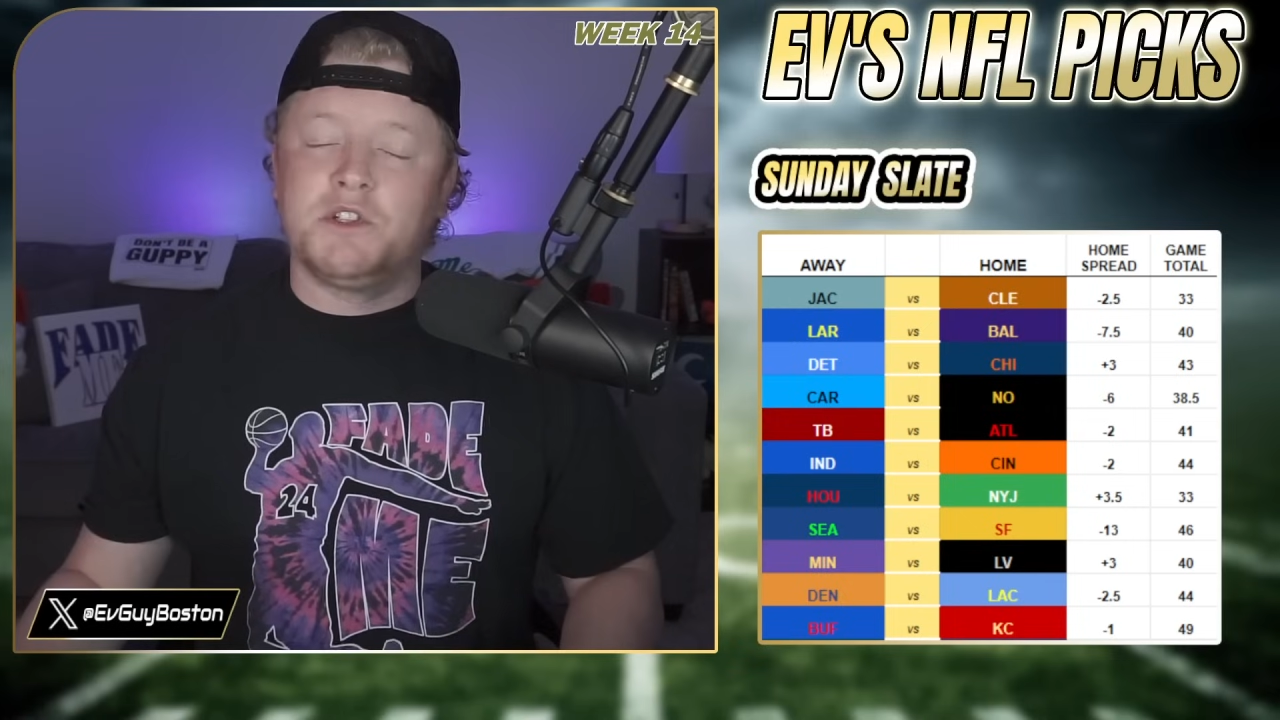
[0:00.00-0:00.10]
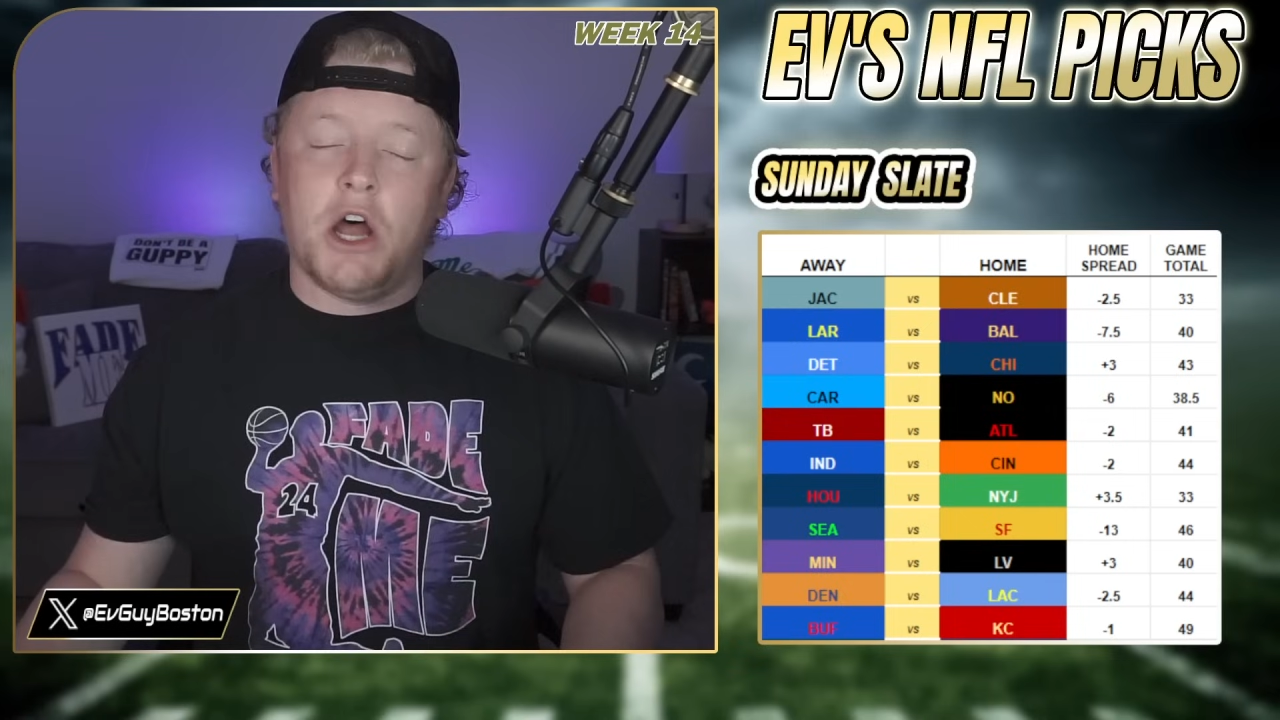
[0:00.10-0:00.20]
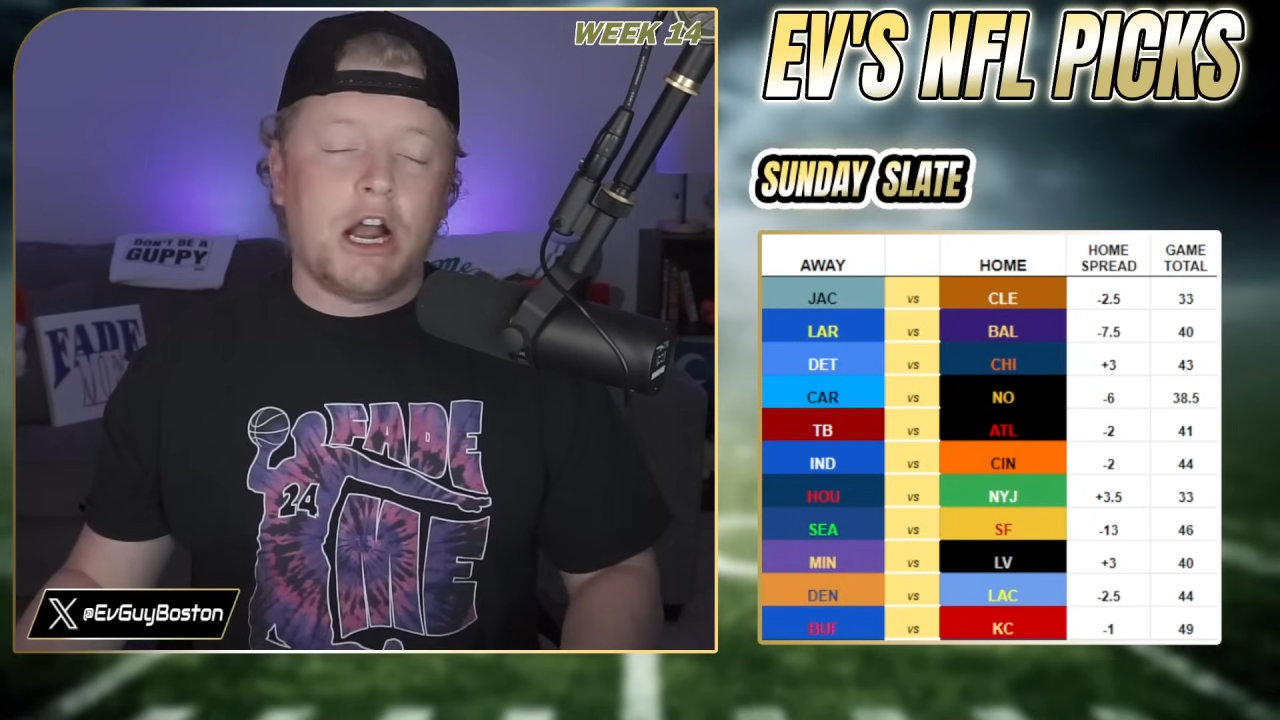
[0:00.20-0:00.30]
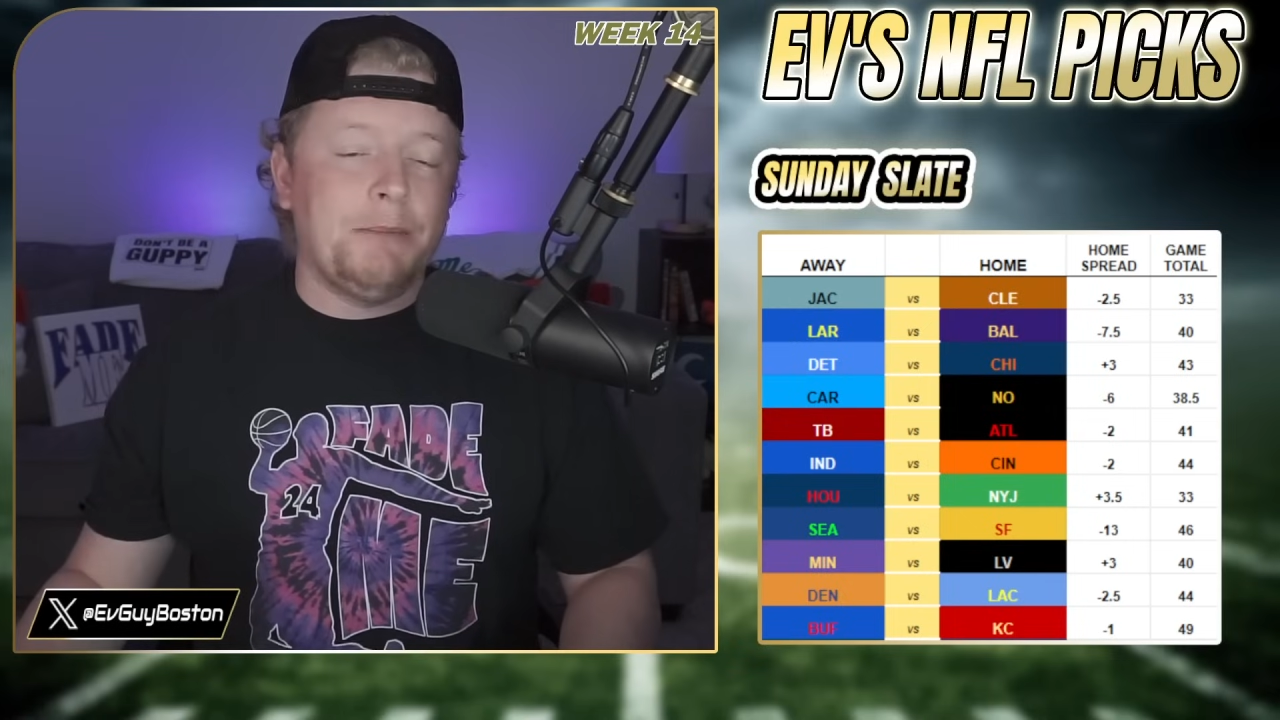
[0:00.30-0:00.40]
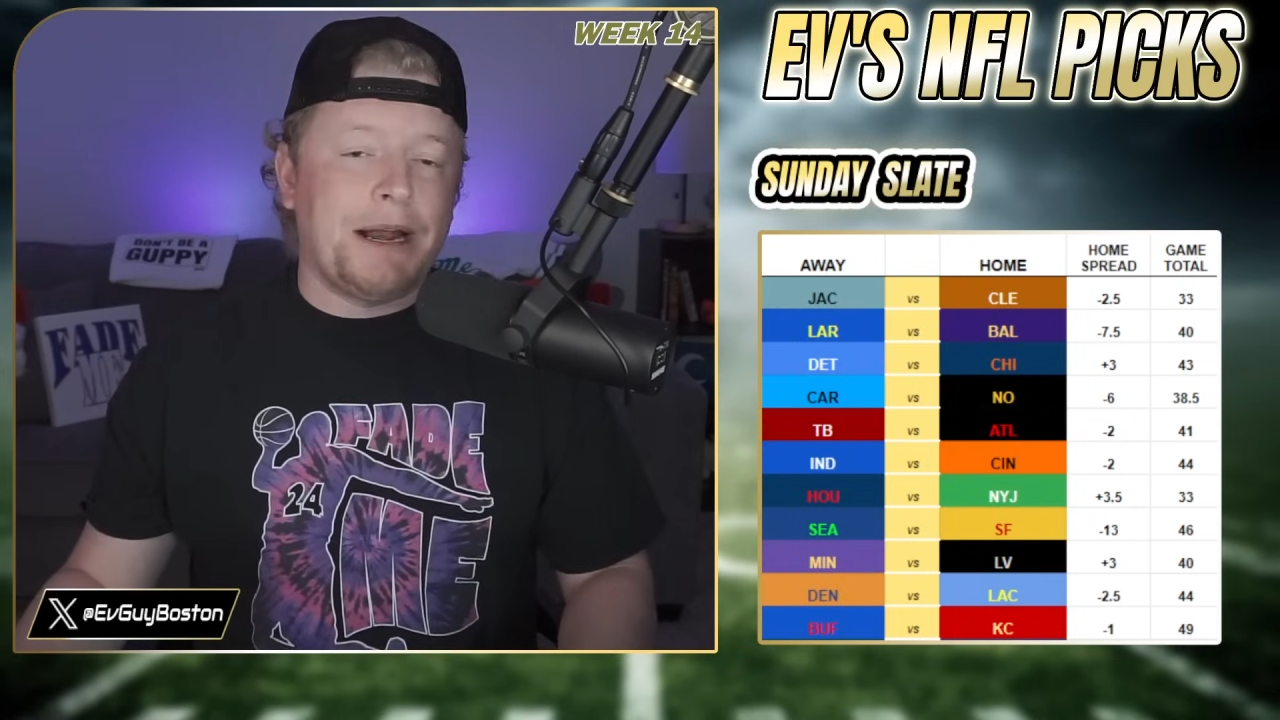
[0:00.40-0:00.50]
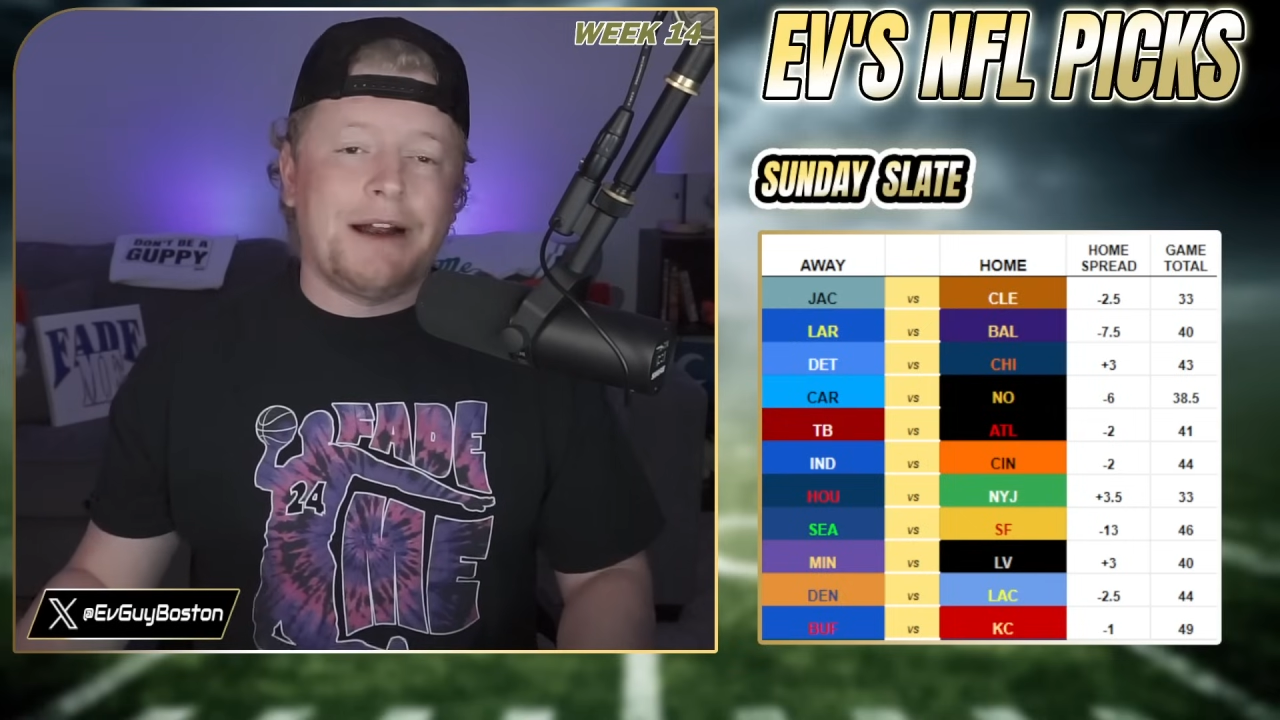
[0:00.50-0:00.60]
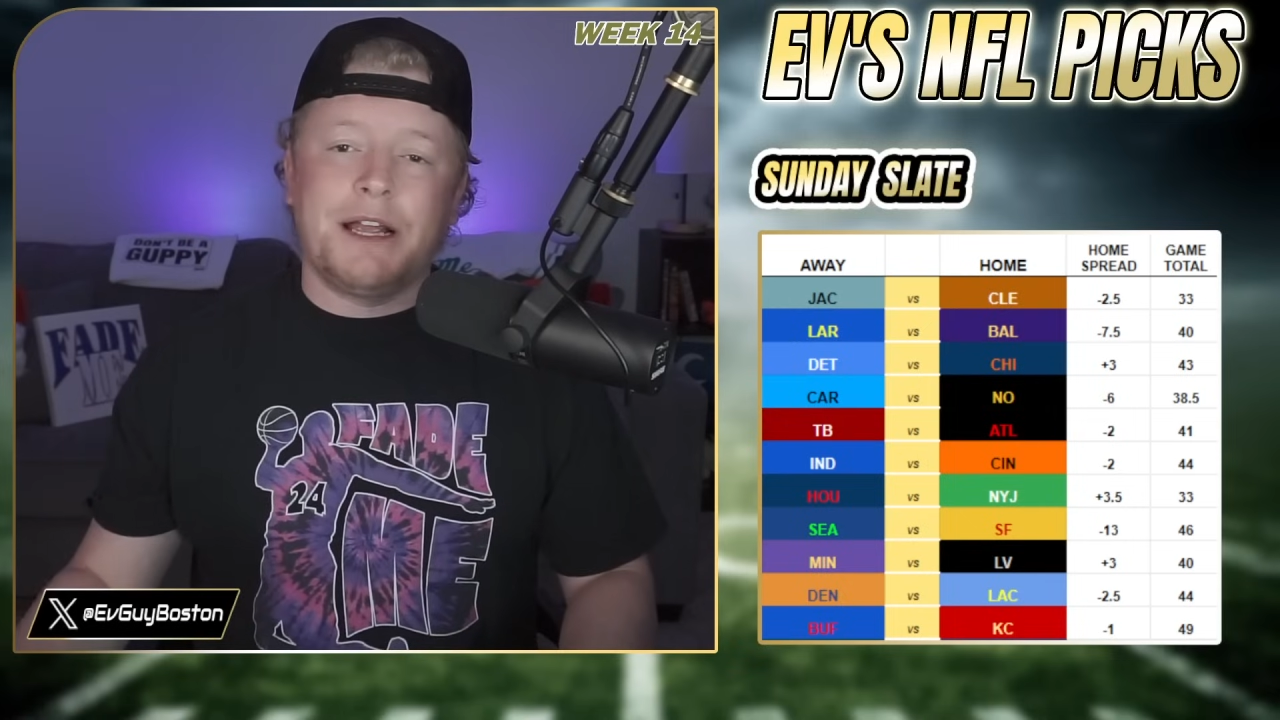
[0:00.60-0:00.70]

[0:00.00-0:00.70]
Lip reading: We'll talk about it.